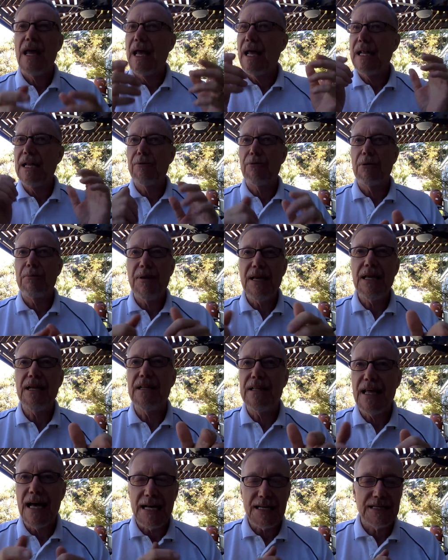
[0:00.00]
And he
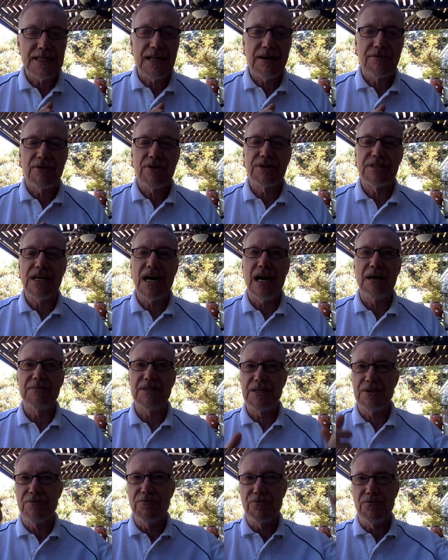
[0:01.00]
repeated that several
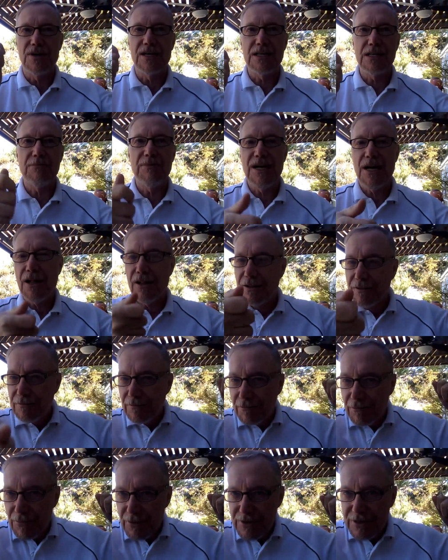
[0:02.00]
times. He'd ring the bell,
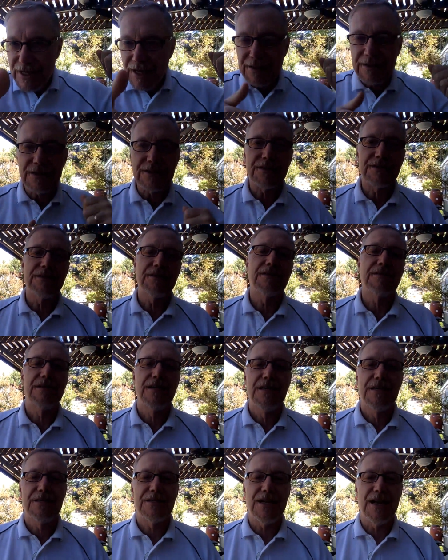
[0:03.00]
present the
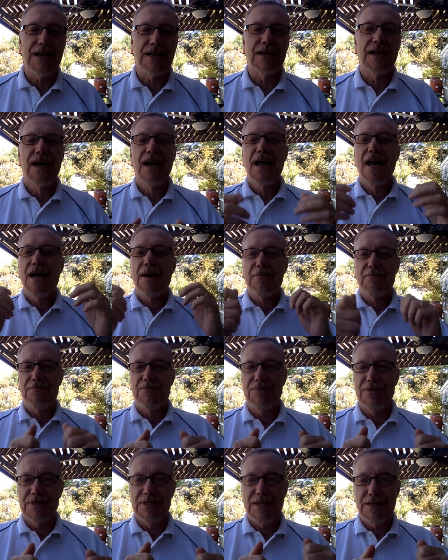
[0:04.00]
steak.
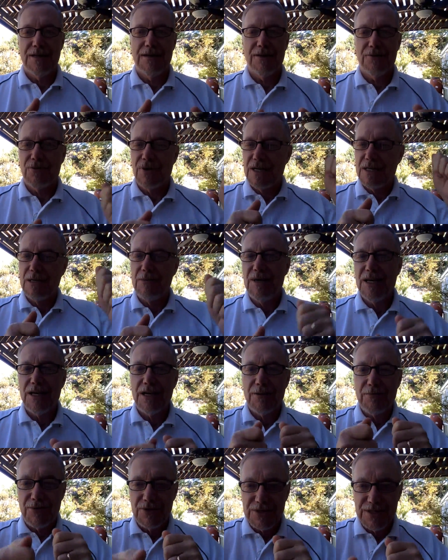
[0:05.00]
Present, ring the
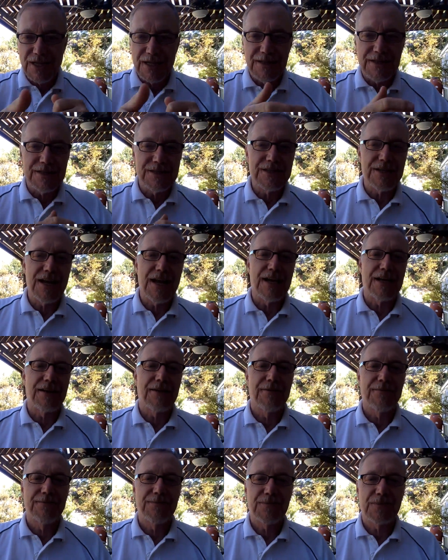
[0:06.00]
bell, present the steak.
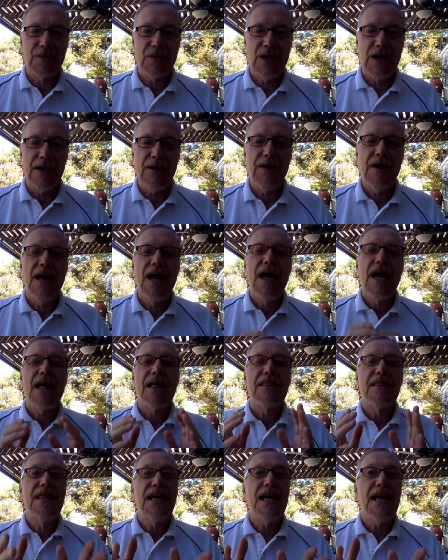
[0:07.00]
Okay?
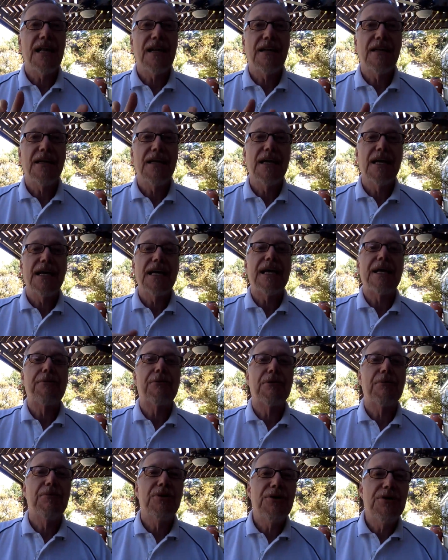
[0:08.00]
Then
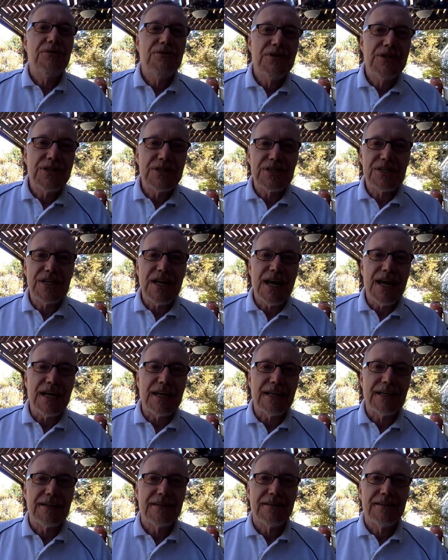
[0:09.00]
he removed the
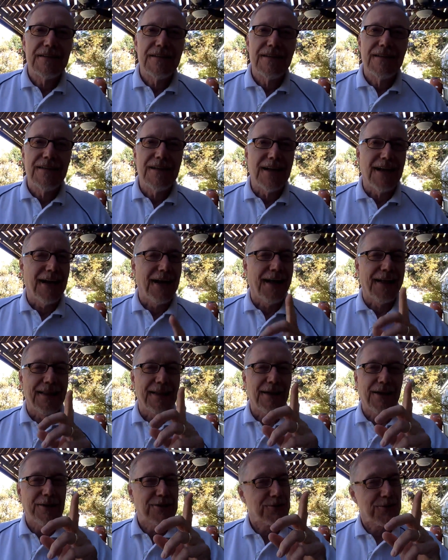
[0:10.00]
steak,
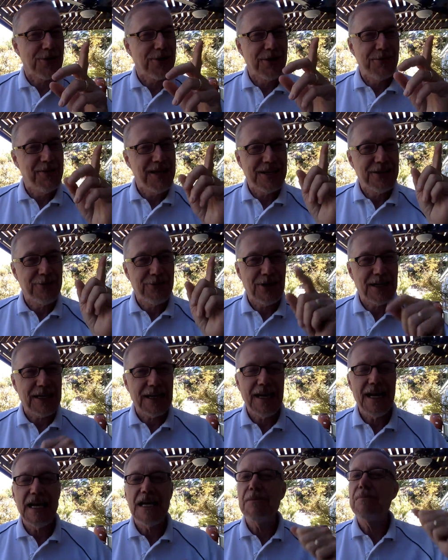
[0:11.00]
and here's where the big
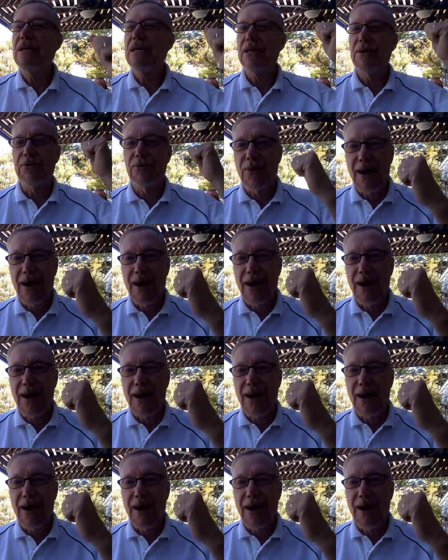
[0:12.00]
trick came. He